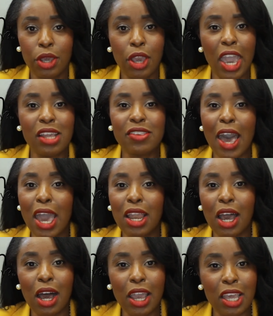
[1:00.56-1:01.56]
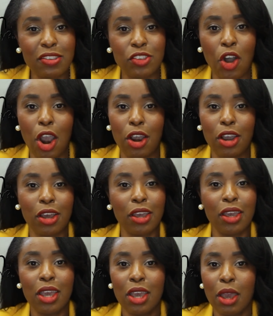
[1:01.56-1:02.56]
It's dark.
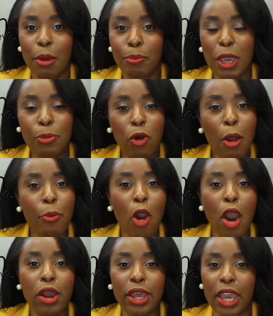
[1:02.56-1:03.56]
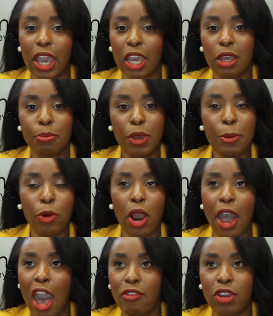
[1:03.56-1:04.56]
People are partying. People are
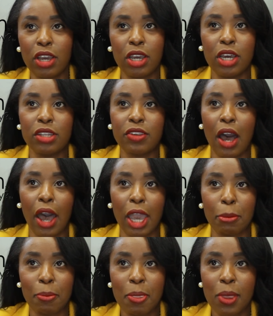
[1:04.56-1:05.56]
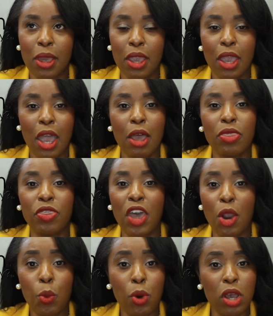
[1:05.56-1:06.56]
having a good time.
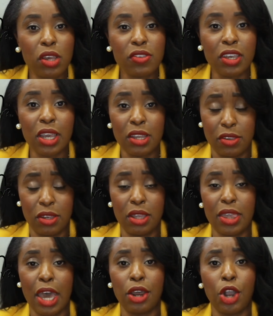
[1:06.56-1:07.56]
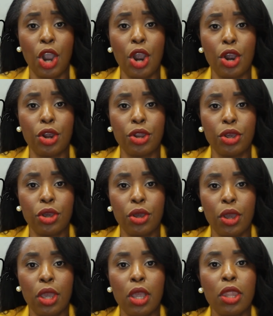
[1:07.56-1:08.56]
There was an incident that occurred.
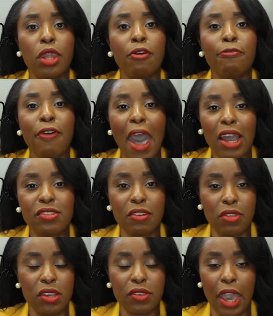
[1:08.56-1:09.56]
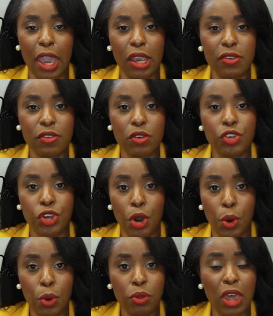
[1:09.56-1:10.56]
The facts of this case
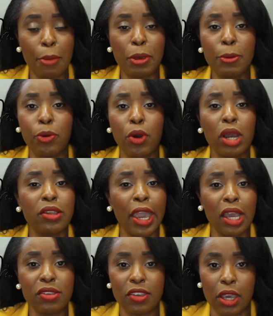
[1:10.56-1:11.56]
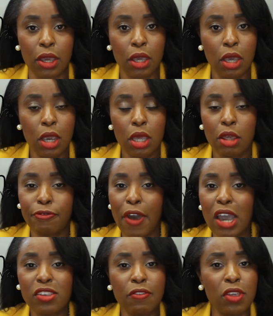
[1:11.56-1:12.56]
show that people are dancing. The
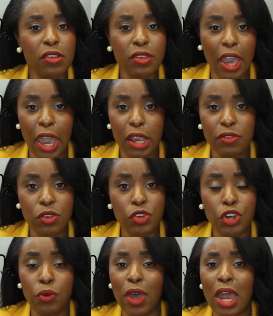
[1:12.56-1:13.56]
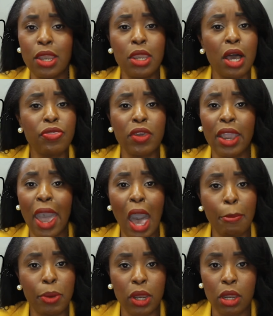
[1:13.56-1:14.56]
facts of this case show that nothing
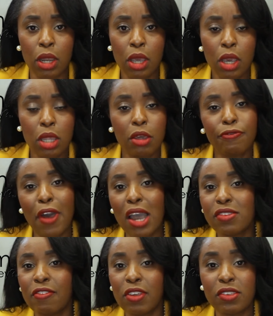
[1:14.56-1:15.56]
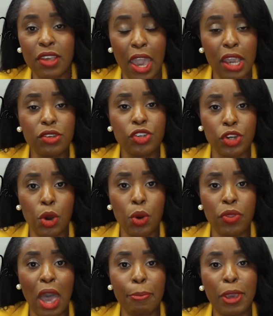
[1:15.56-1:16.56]
happened. The facts of this case show
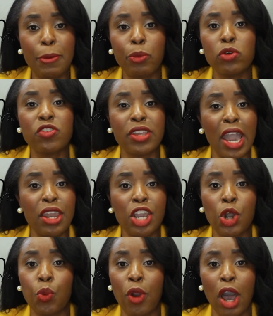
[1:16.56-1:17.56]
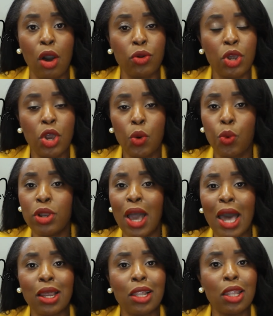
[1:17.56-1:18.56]
that people standing around were
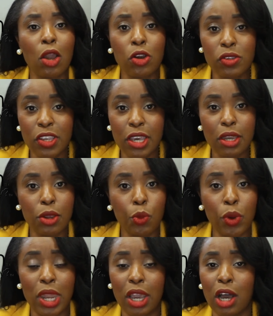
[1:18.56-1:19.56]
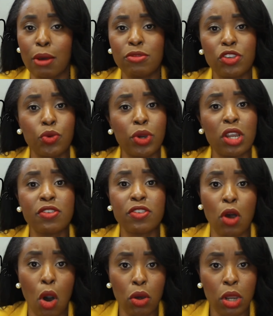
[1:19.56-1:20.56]
not alerted when it comes to an
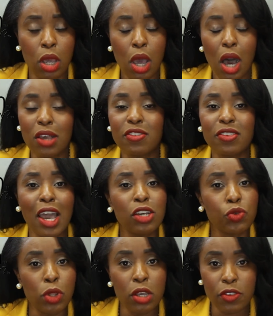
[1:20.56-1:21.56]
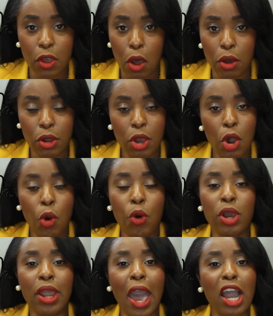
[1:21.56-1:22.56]
assault, a sexual assault,
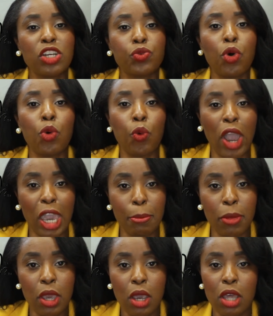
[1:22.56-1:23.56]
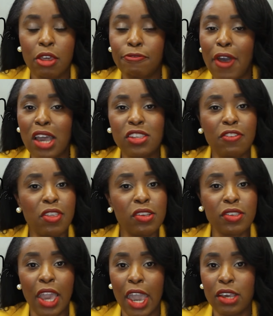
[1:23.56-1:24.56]
or an actual rape. The facts of
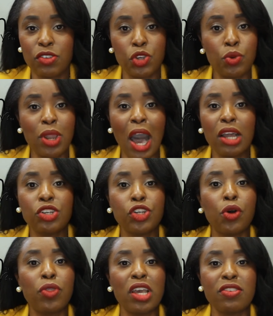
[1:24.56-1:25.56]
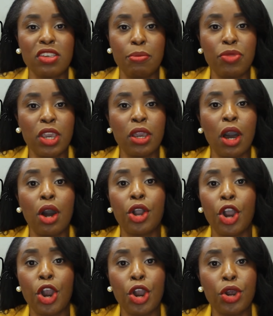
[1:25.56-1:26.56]
this case do not show that something
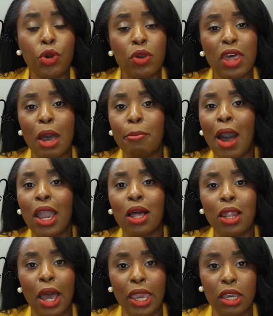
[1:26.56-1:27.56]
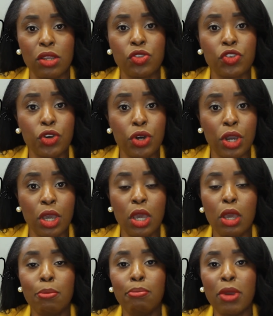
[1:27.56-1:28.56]
occurred or that my client took
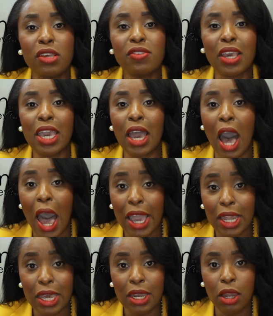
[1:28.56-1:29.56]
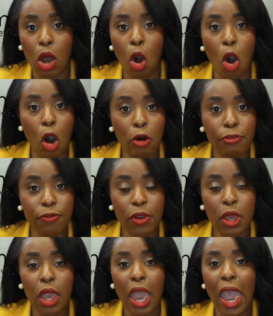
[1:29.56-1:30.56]
Miss Island off
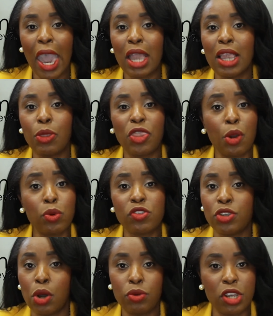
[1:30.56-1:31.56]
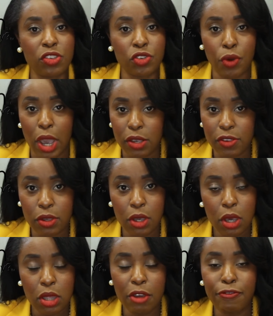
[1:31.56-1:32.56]
and there was no distress.
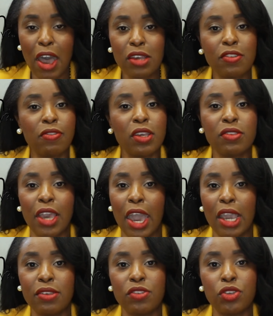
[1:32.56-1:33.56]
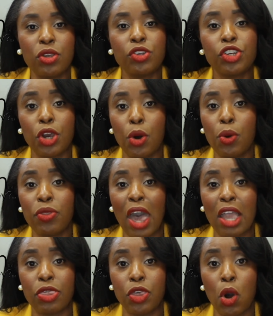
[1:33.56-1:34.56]
The facts of this case show
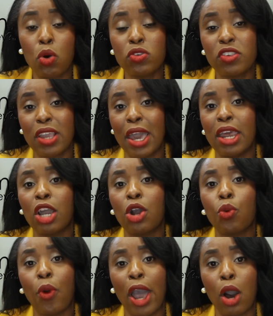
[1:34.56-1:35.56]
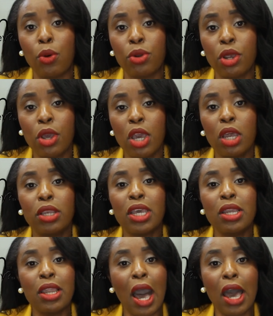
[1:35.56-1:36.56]
that those standing around
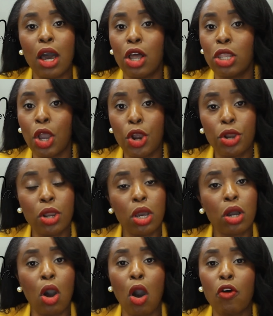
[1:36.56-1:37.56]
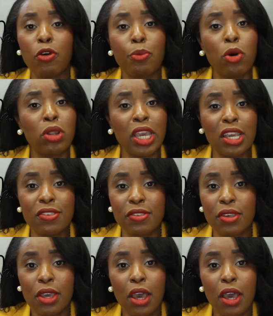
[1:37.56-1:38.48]
did not alert, call the police,